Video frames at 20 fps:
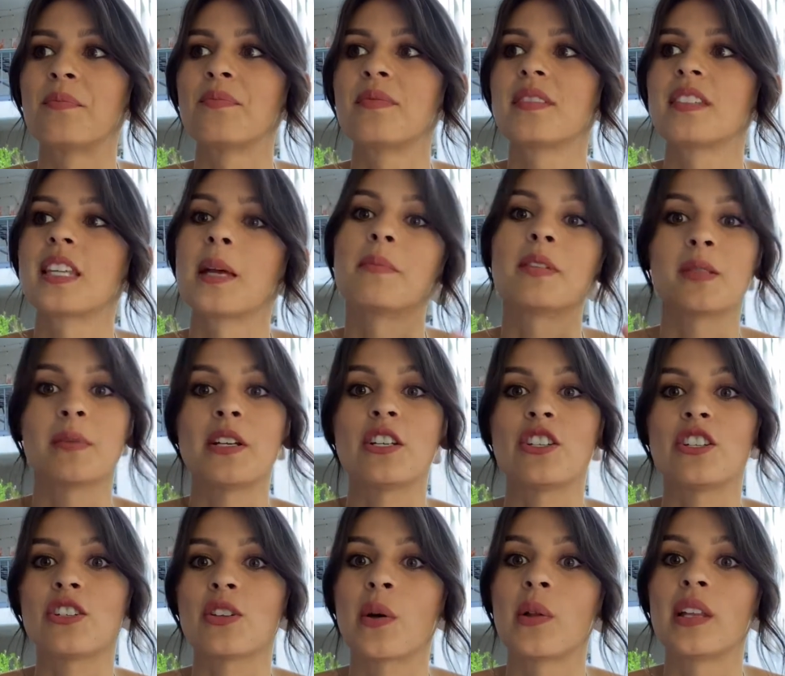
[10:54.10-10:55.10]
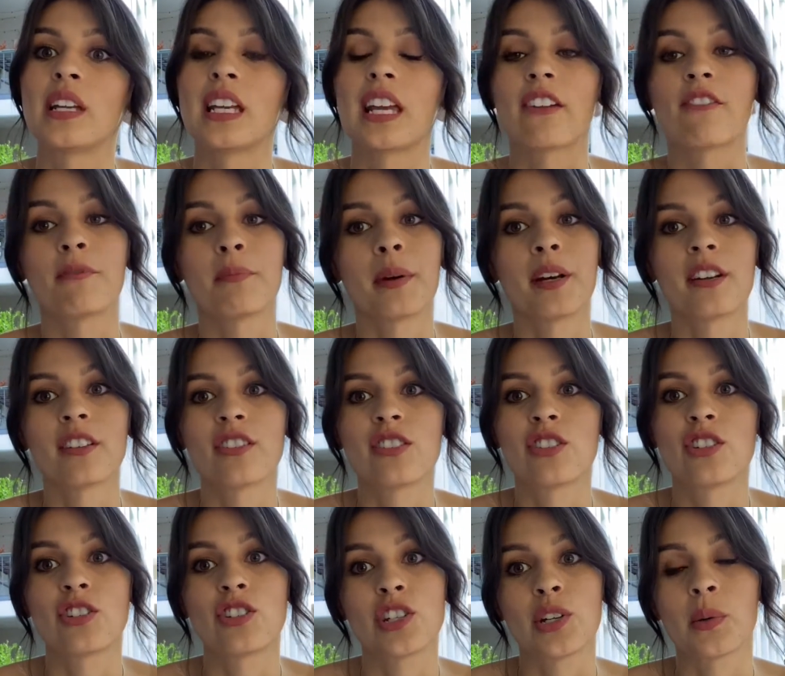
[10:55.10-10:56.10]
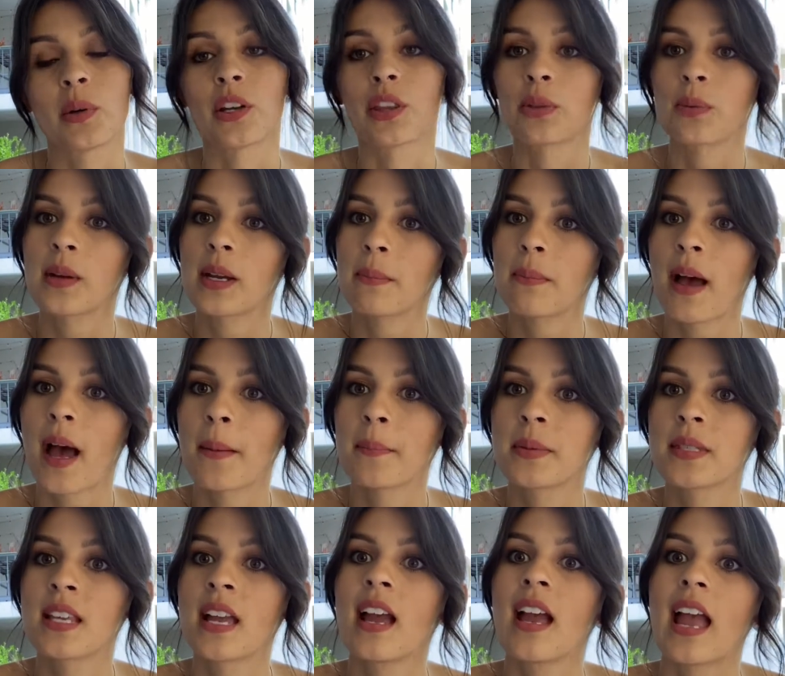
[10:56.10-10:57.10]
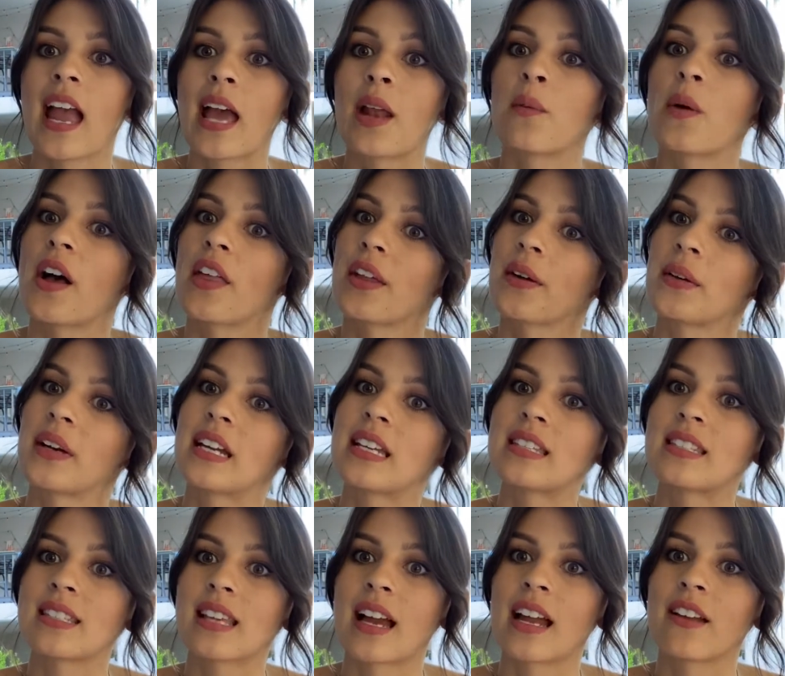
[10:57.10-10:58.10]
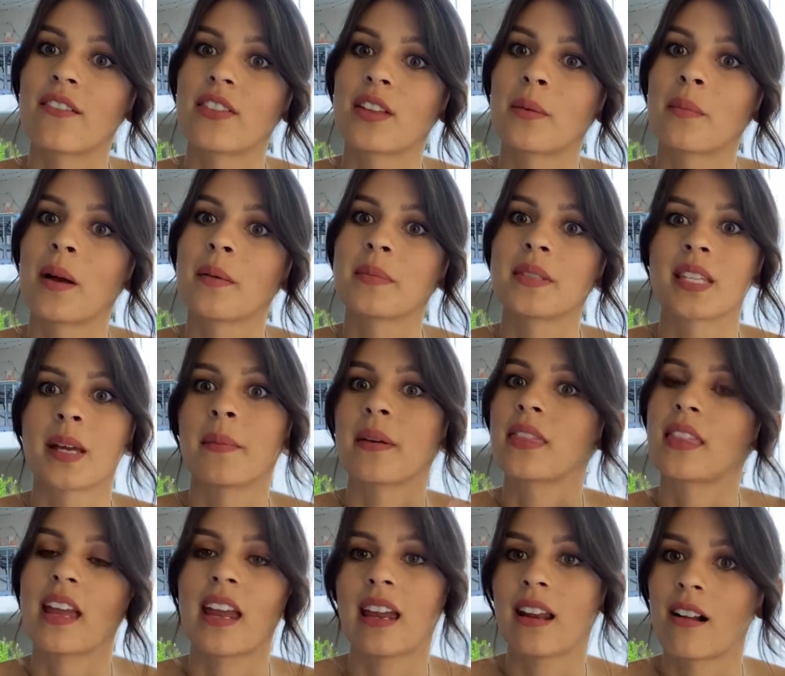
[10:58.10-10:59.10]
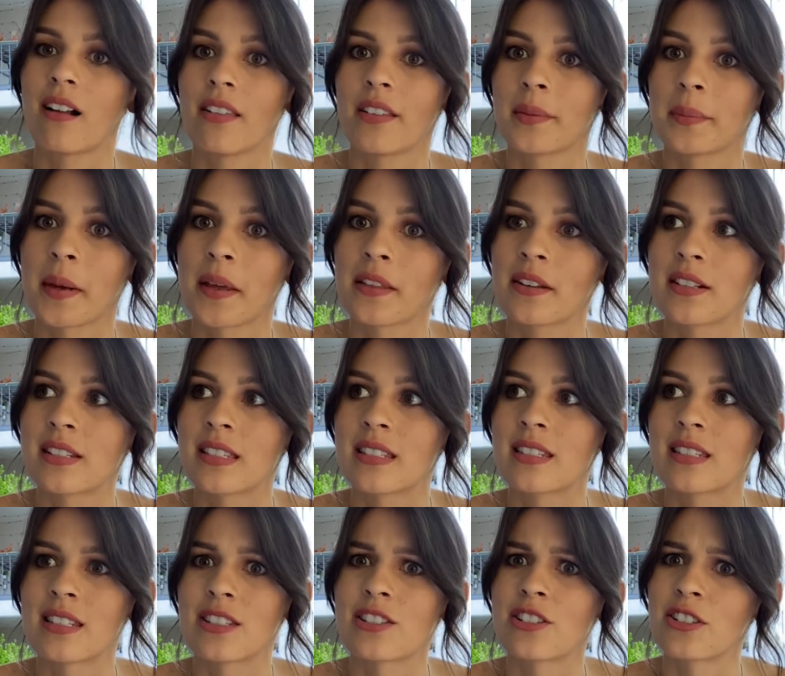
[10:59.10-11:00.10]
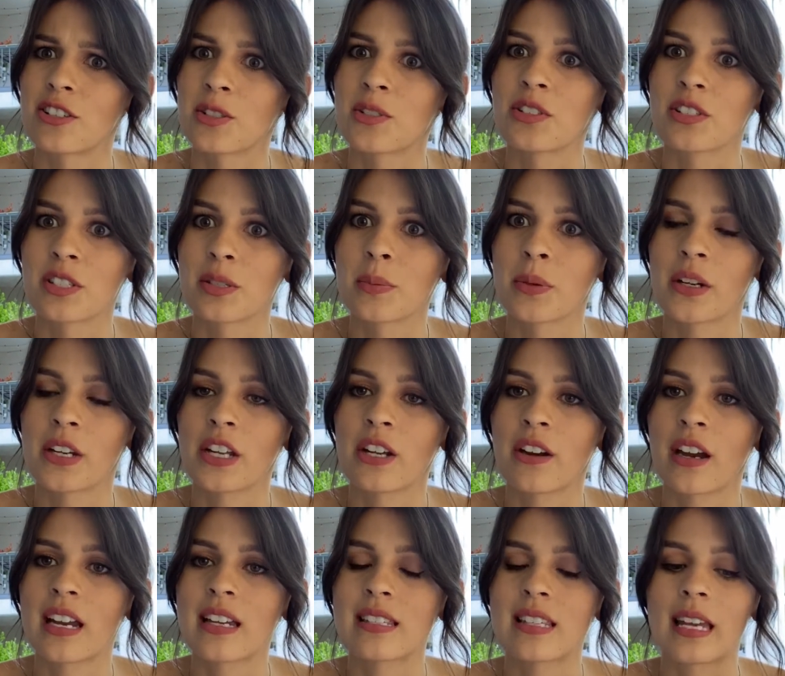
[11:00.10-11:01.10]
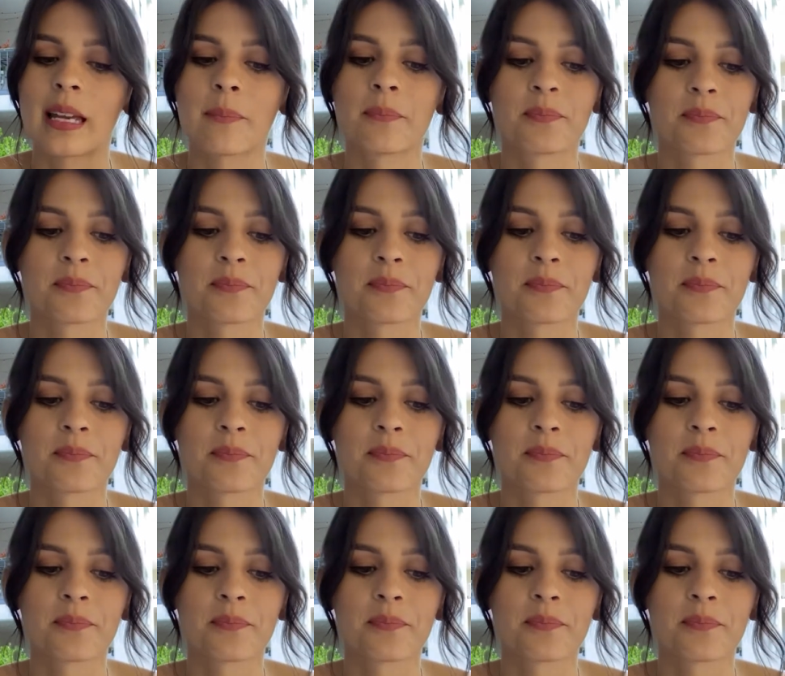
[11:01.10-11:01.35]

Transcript: some species only give birth to 2 or 3 pups, and while they were inside of their mom's stomach, they ate all their brothers and sisters, which is pretty crazy.